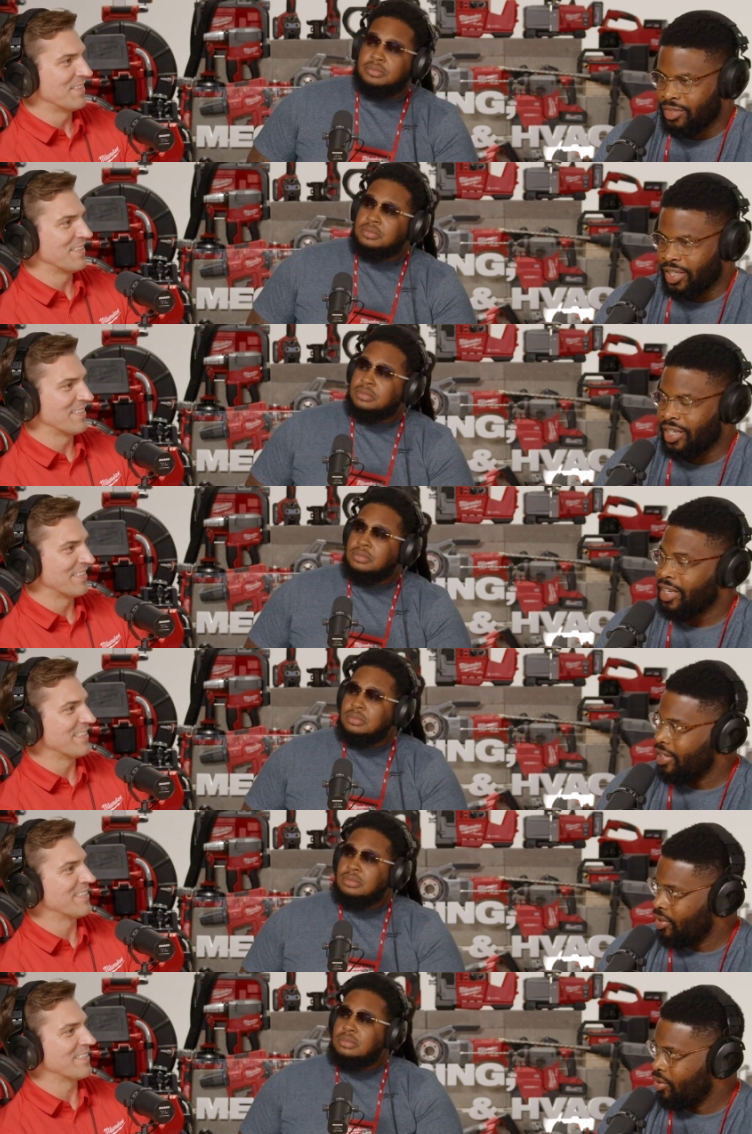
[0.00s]
Speaker 1: a
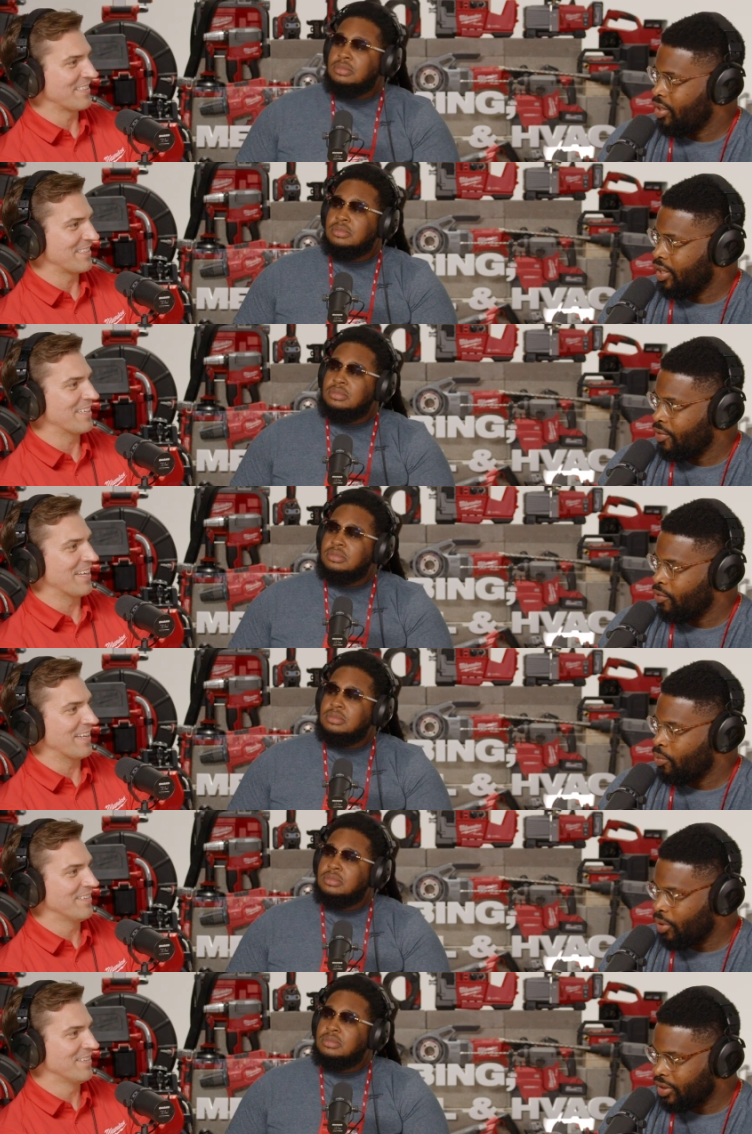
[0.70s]
hint you could
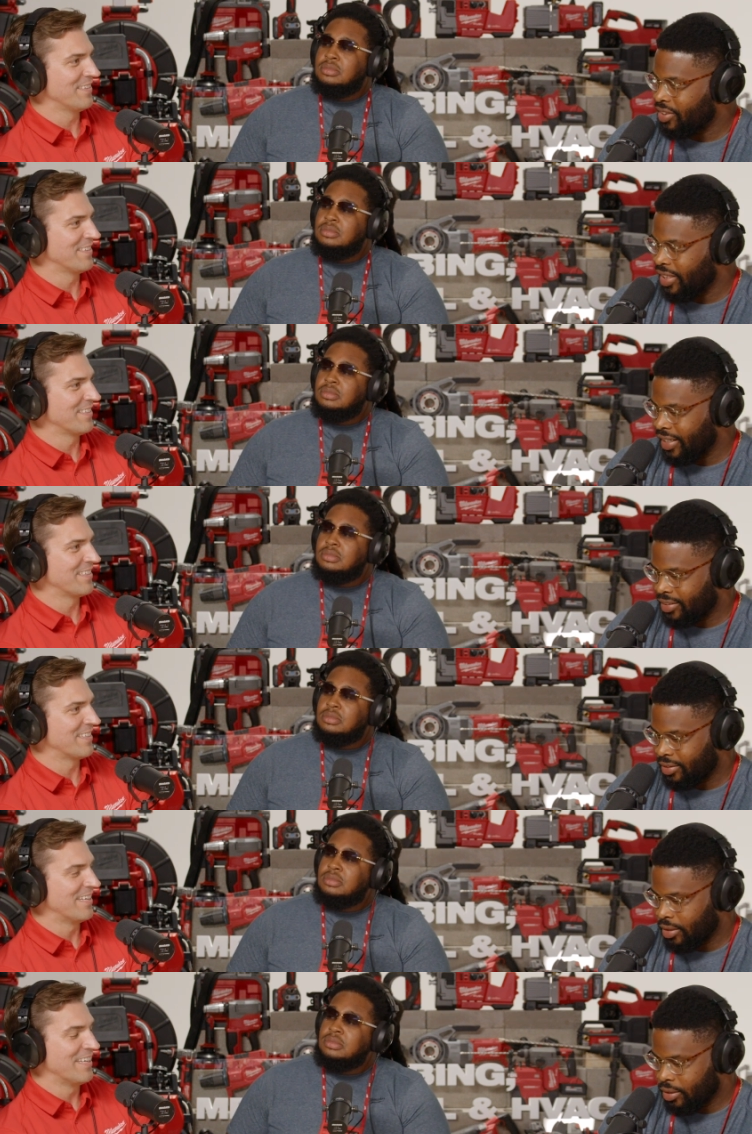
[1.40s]
give? Yeah. What's
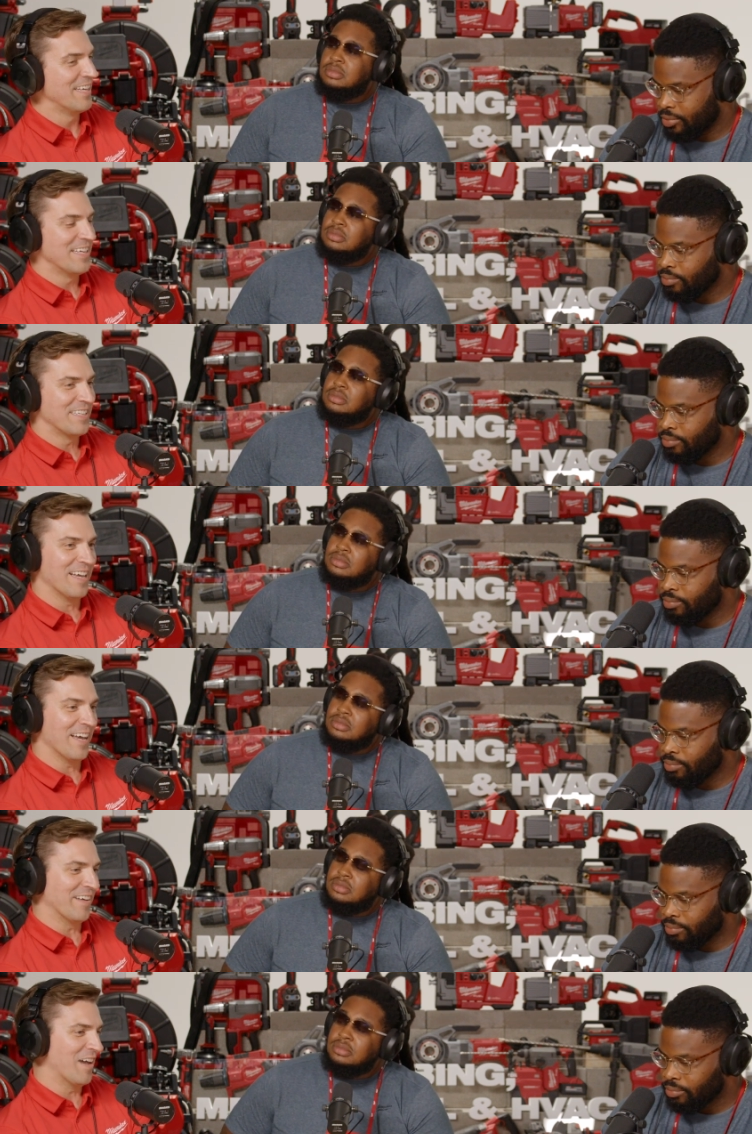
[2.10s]
next?
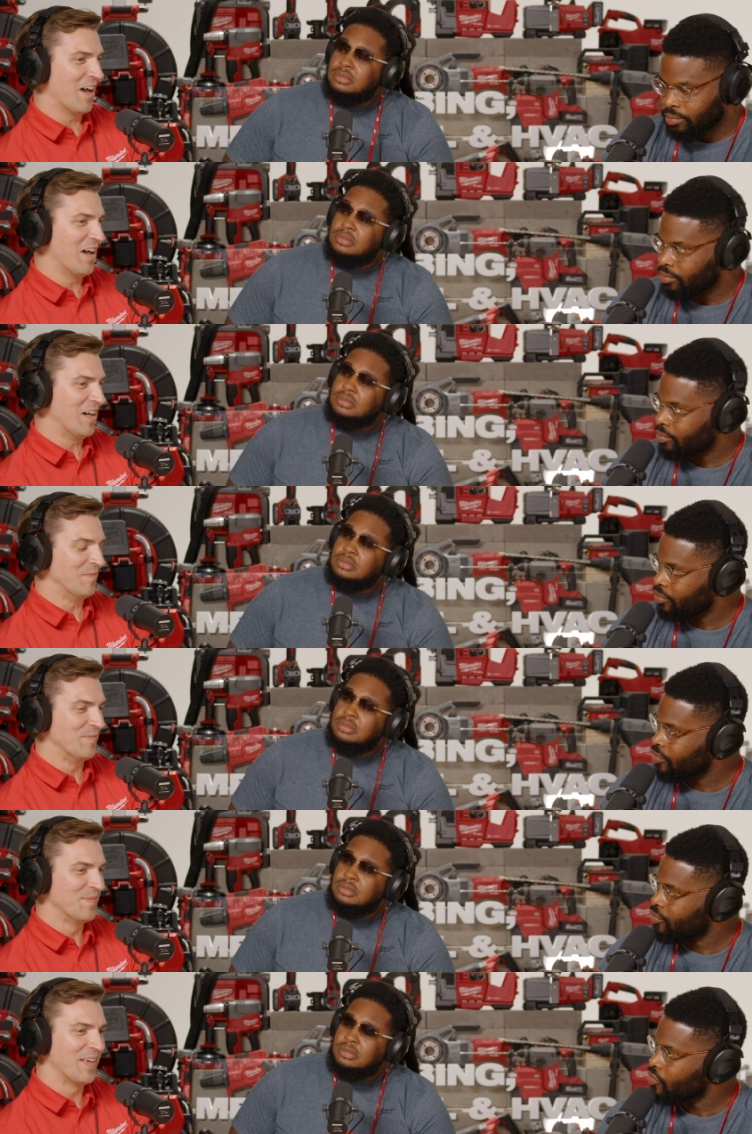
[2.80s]
Speaker 2: Yeah,
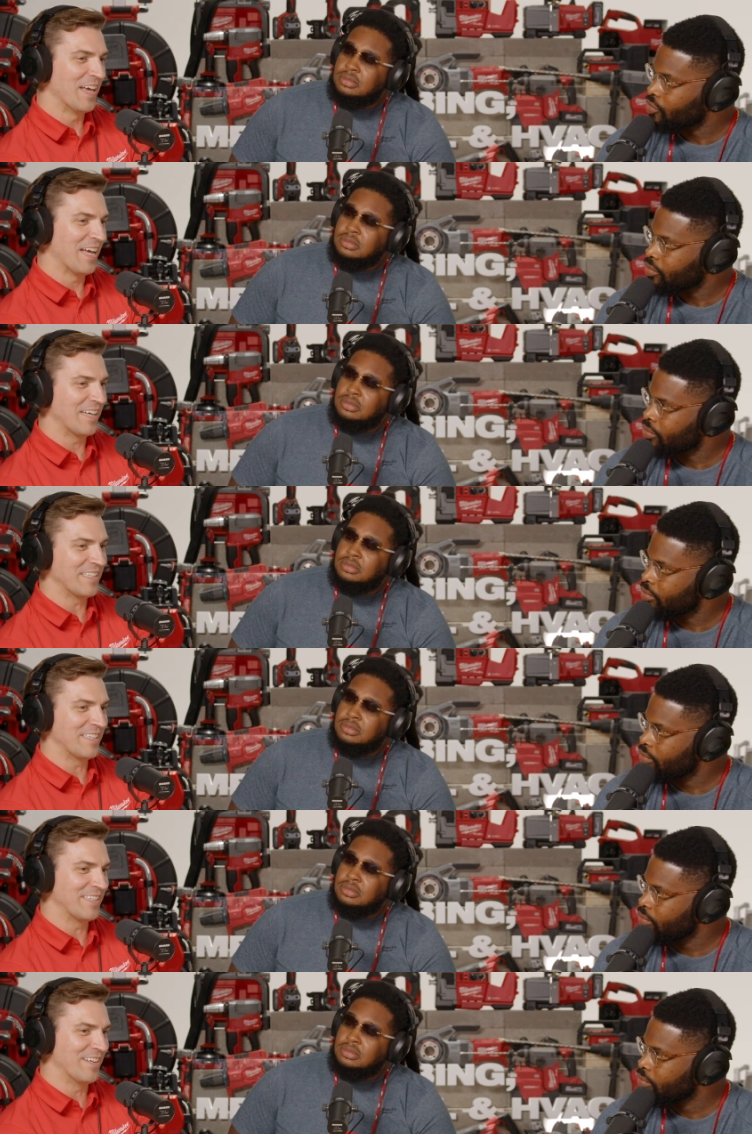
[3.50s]
um, I,
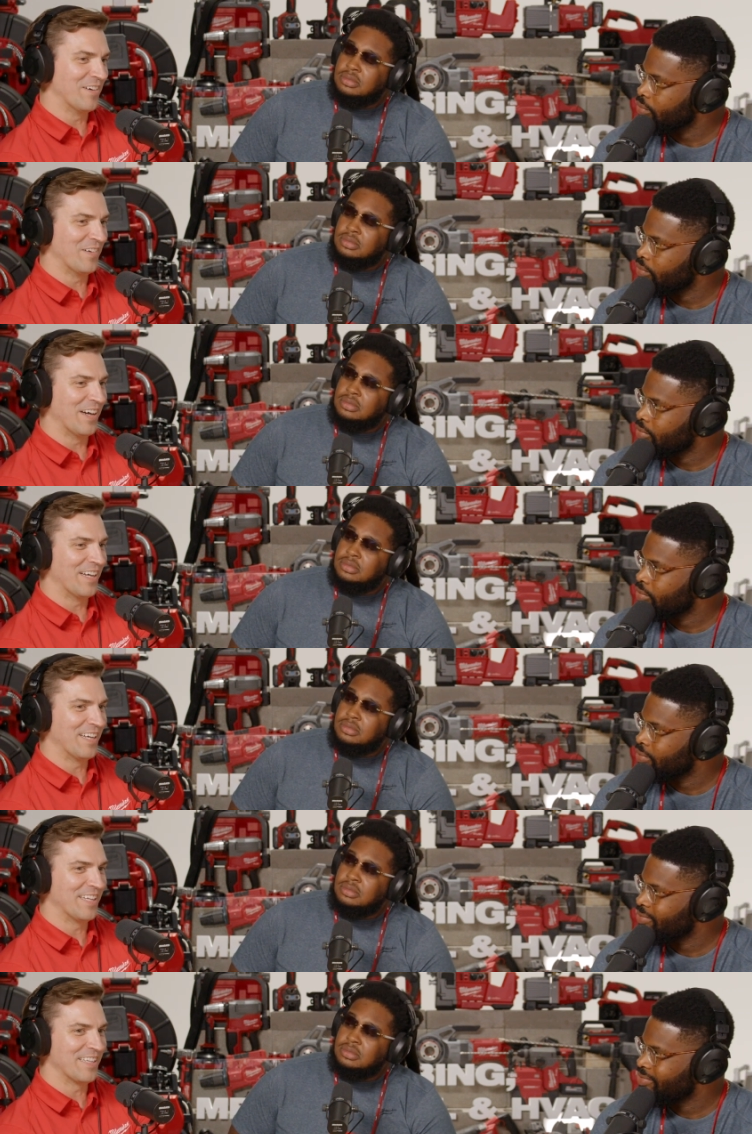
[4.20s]
you know,
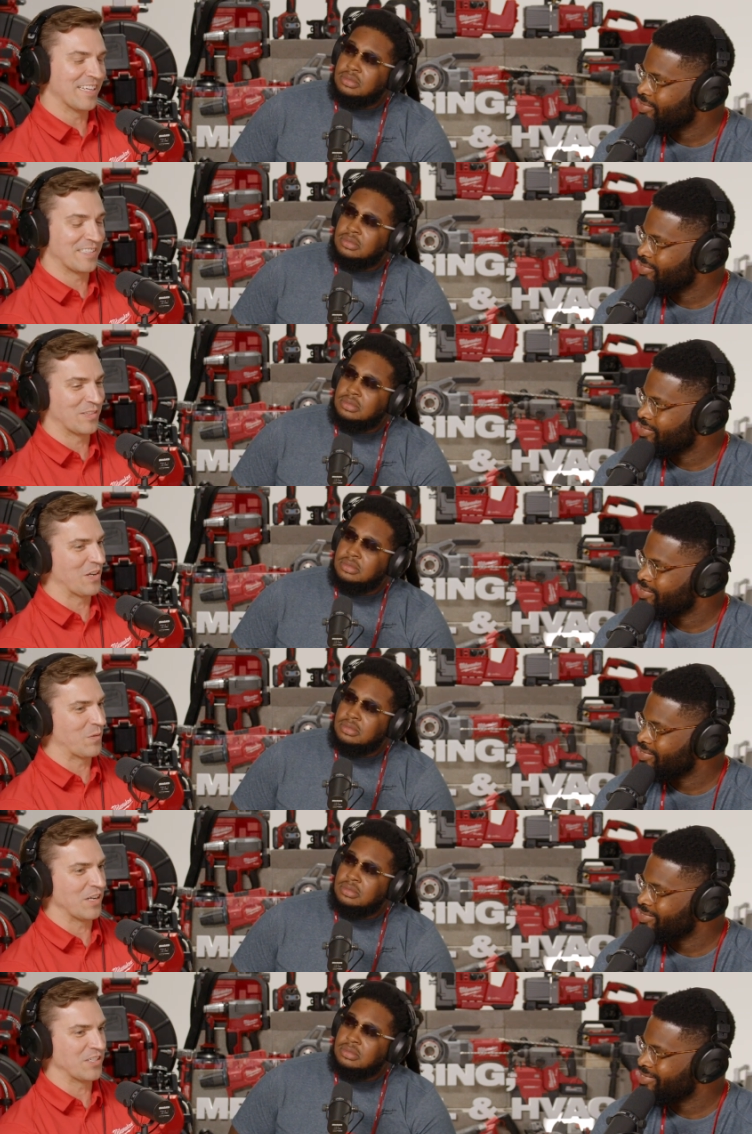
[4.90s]
that's a
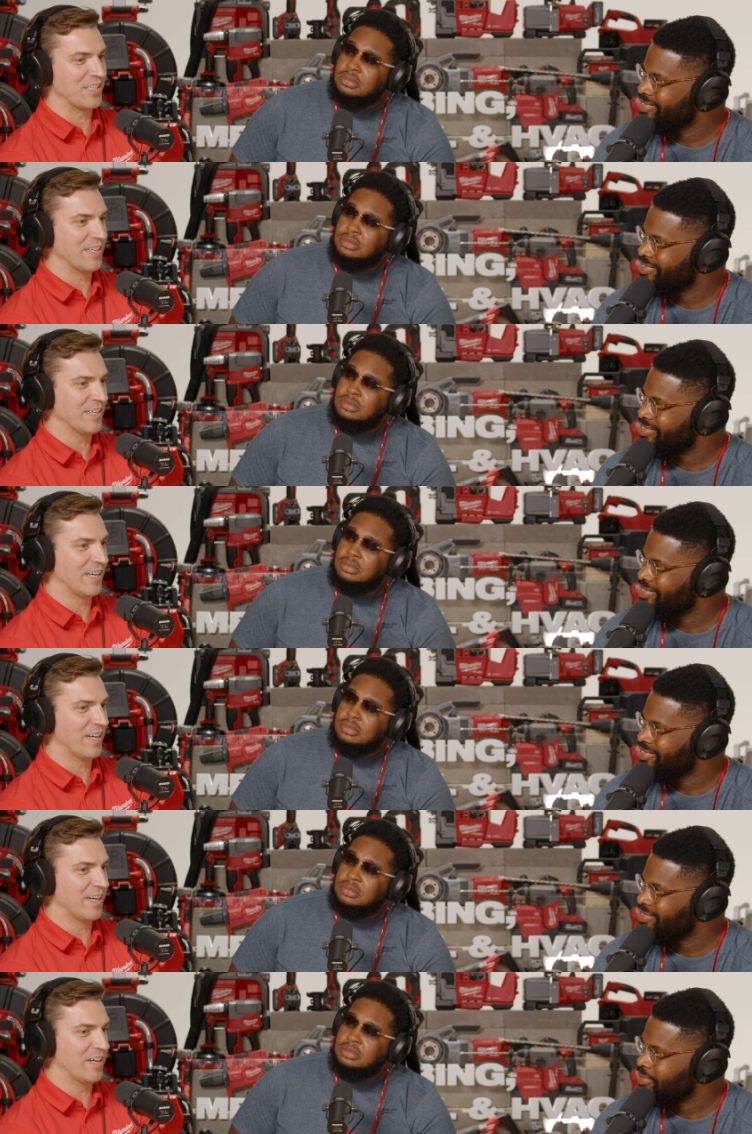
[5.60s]
great question.
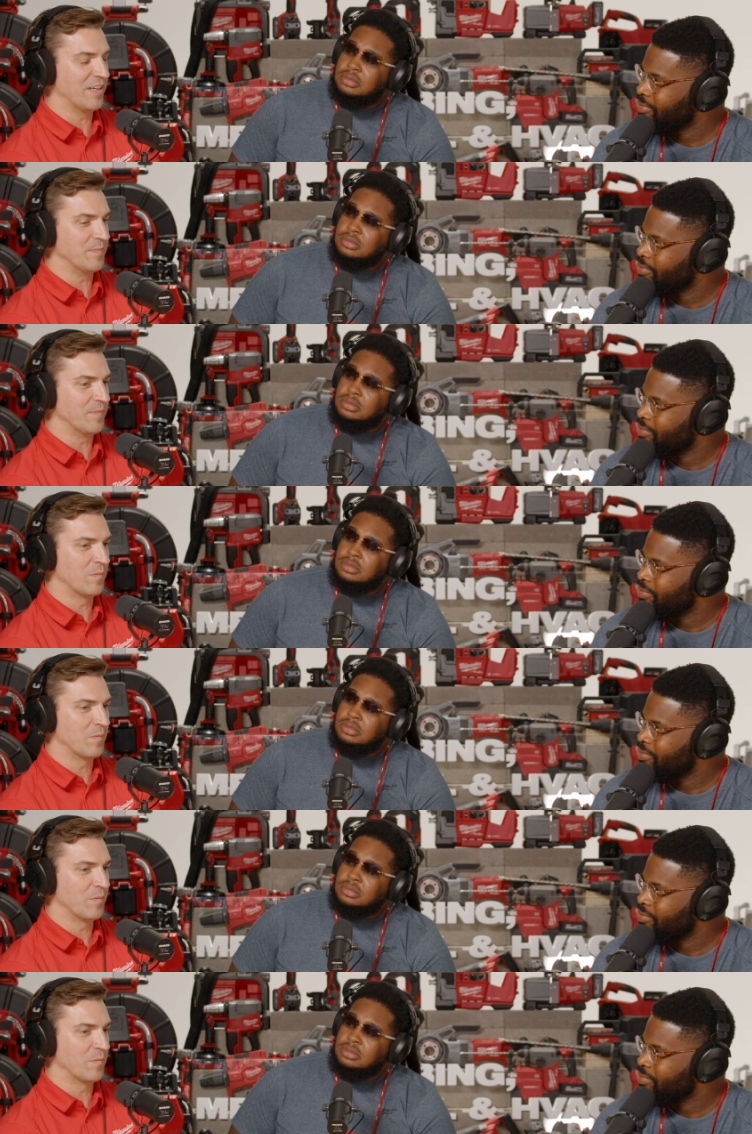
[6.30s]
Um,